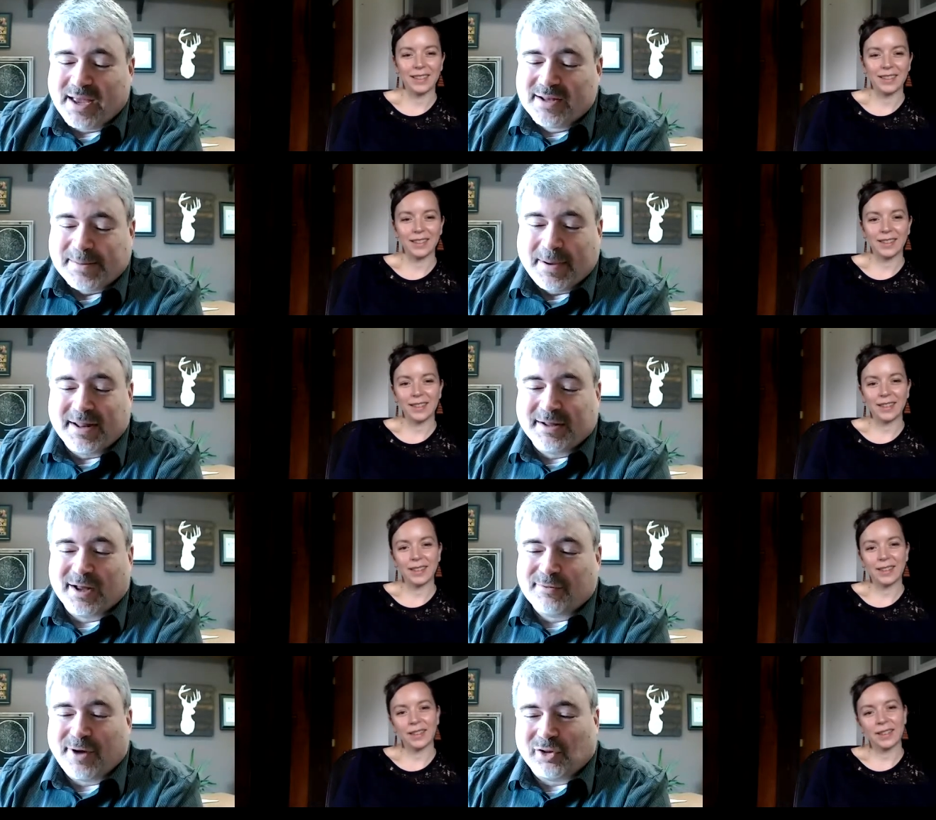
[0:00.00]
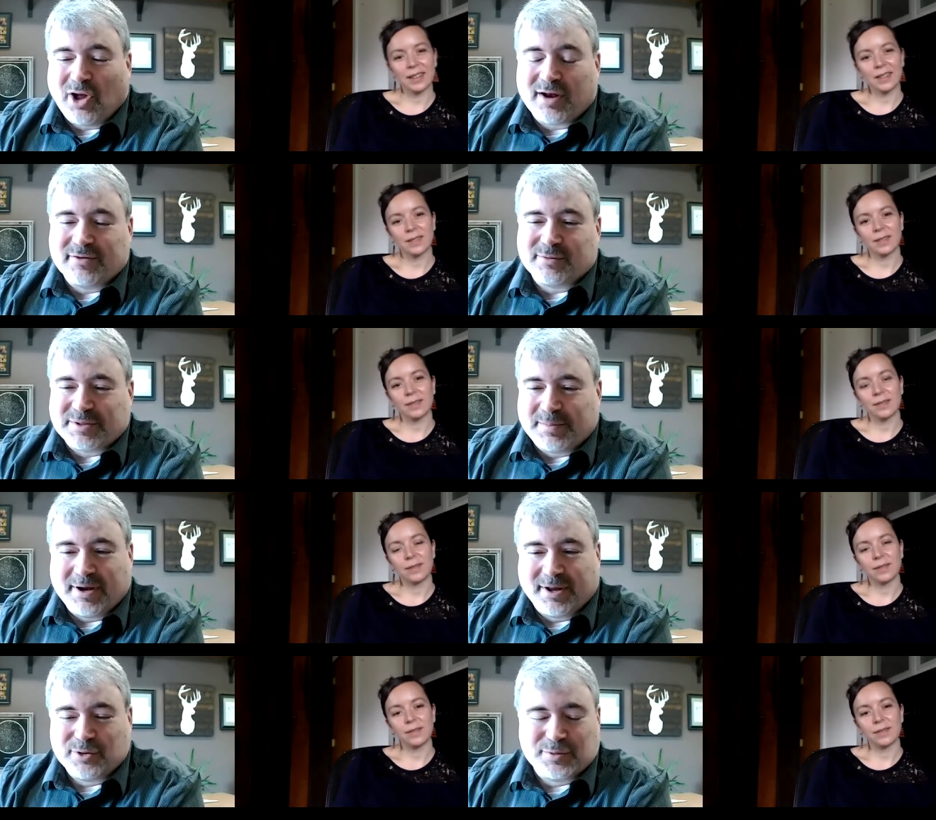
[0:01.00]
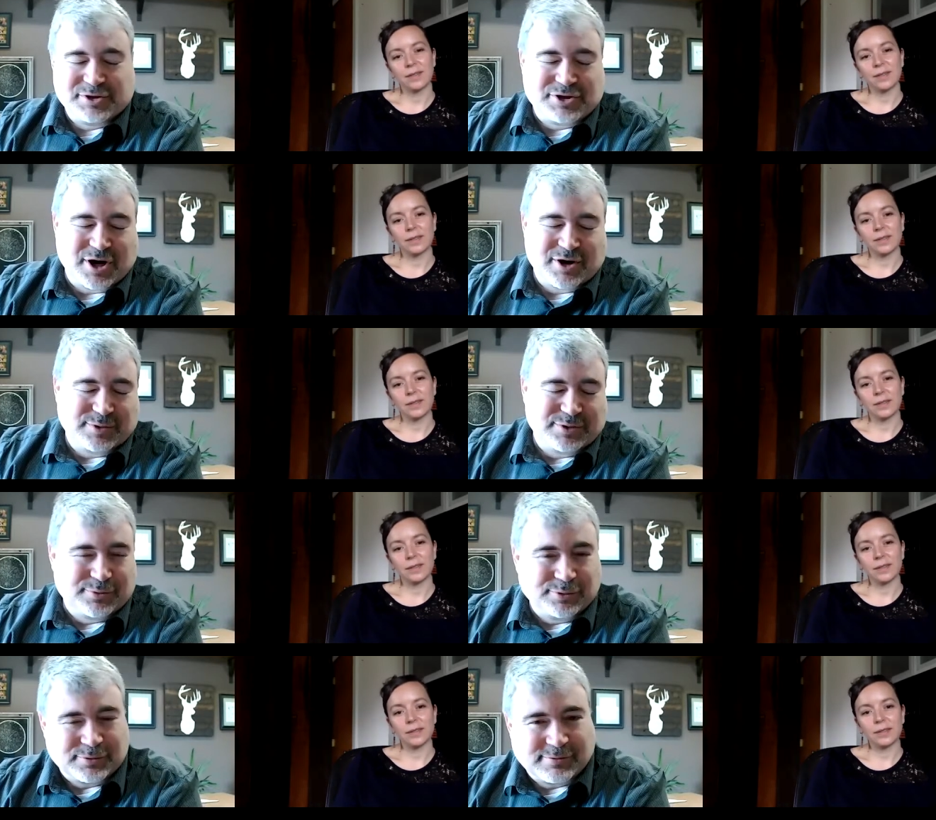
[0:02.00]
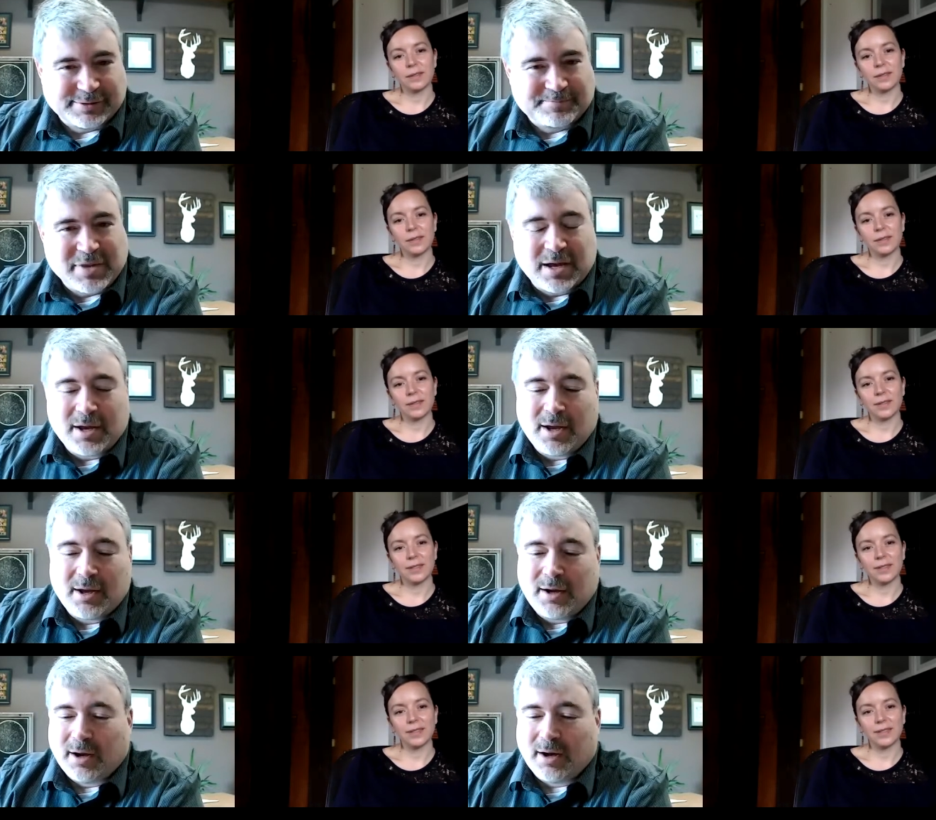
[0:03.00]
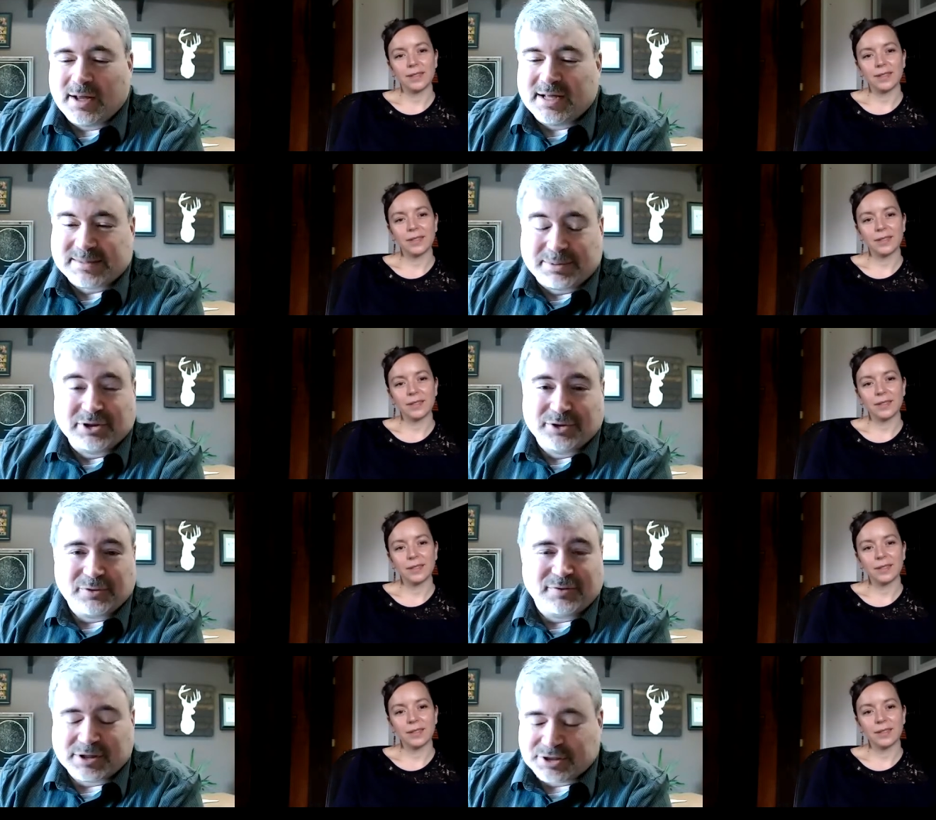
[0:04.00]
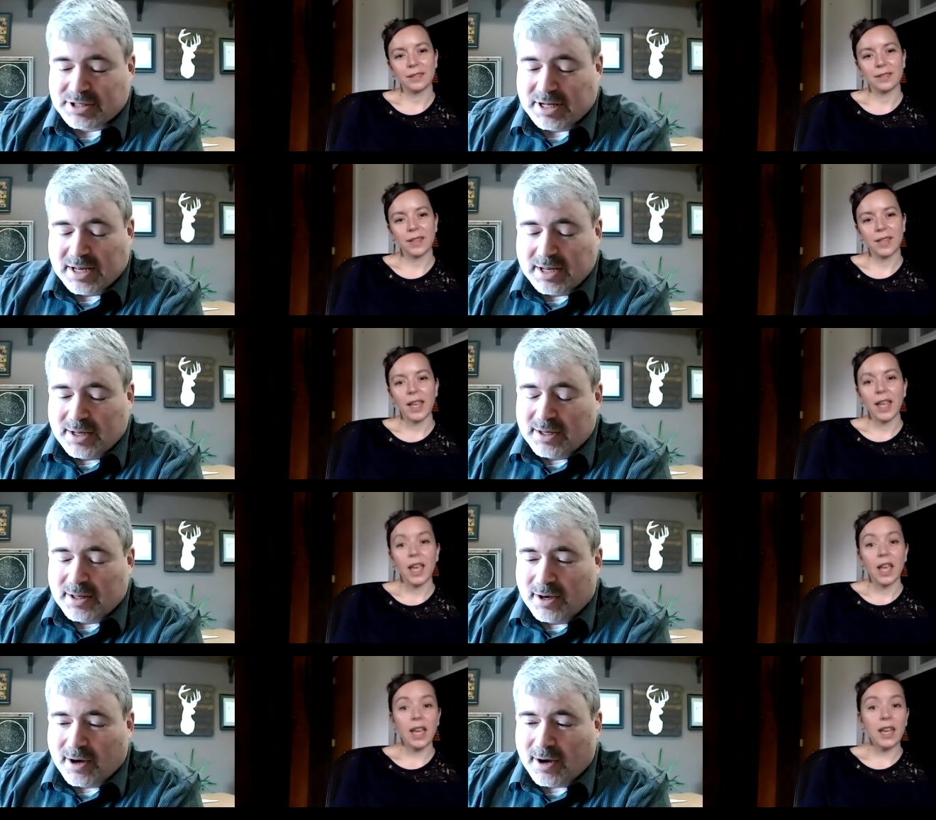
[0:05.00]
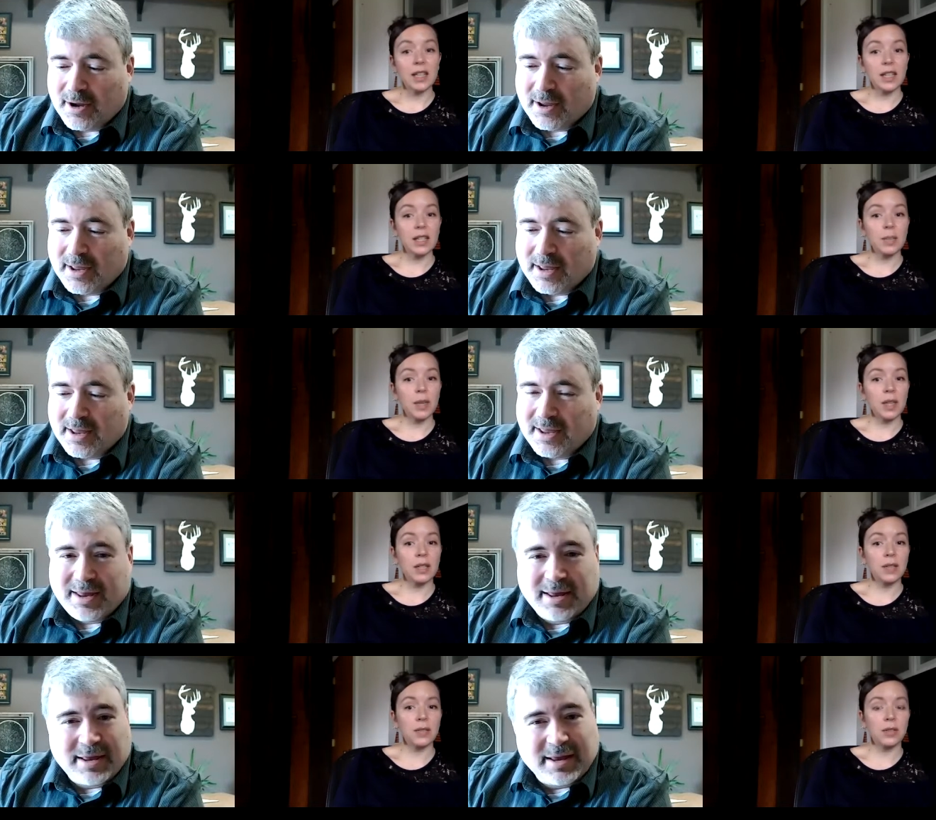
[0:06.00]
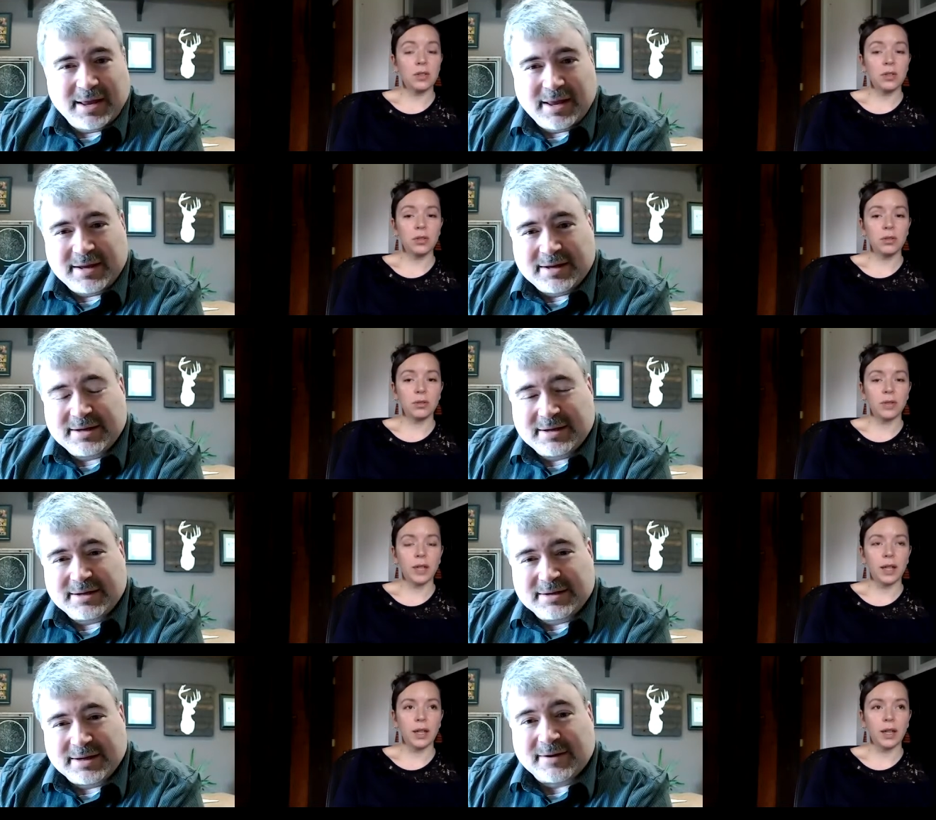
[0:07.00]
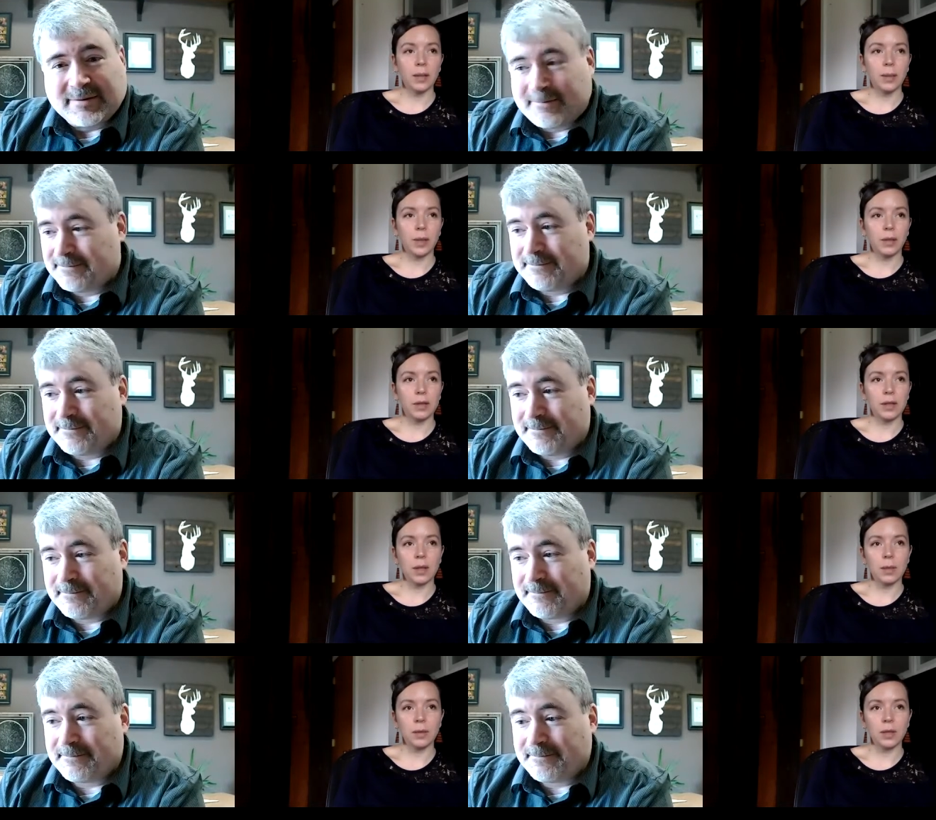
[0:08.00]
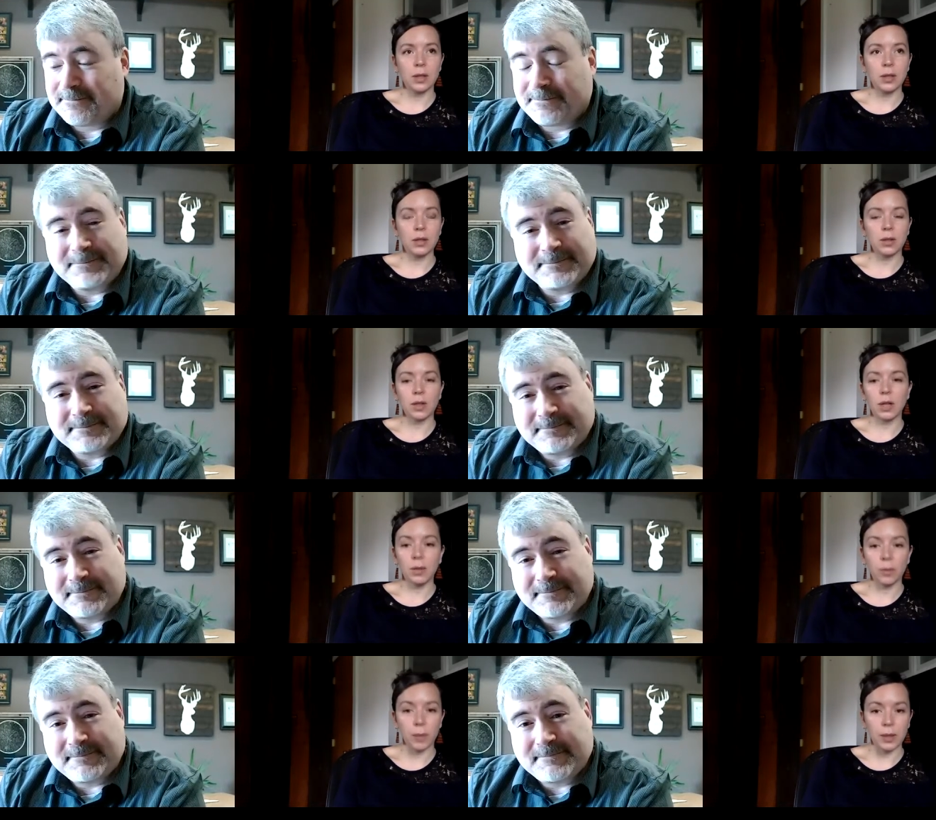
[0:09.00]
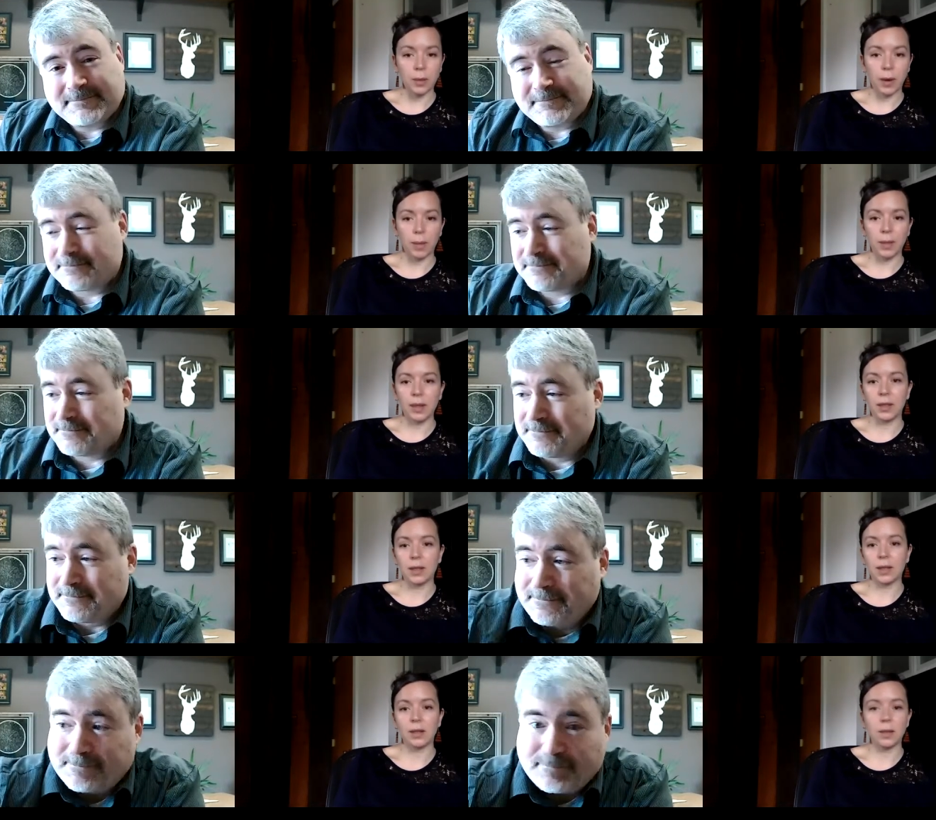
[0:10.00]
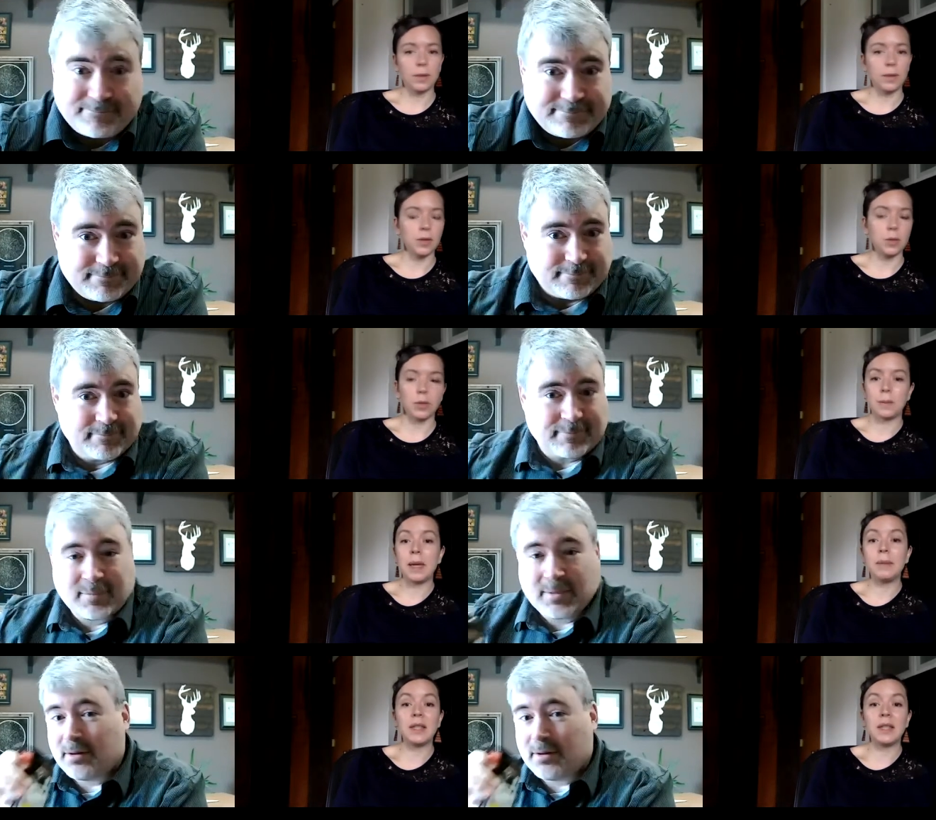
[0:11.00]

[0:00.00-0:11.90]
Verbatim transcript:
Speaker 1: depending on a lot of it was depending on who was in charge when the rules were written. Uh, it's a political function and
Speaker 2: it uh, does make a difference too, right? Um, if the subdivision, so say you have a piece of property that's in a subdivision, but maybe